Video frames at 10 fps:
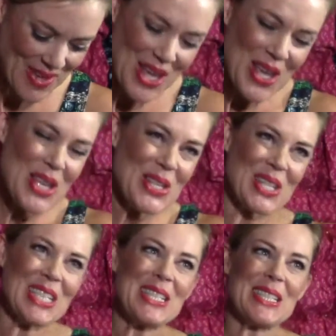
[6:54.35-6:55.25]

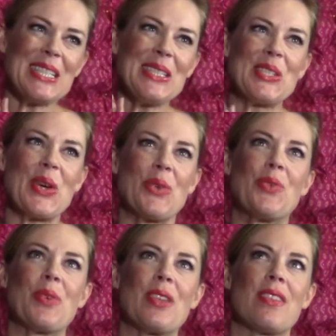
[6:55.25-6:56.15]
So let's start
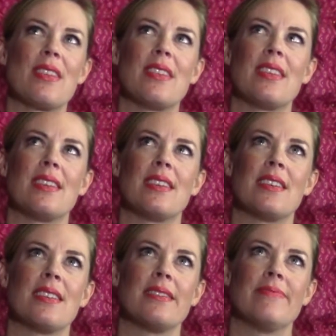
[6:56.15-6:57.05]
off with the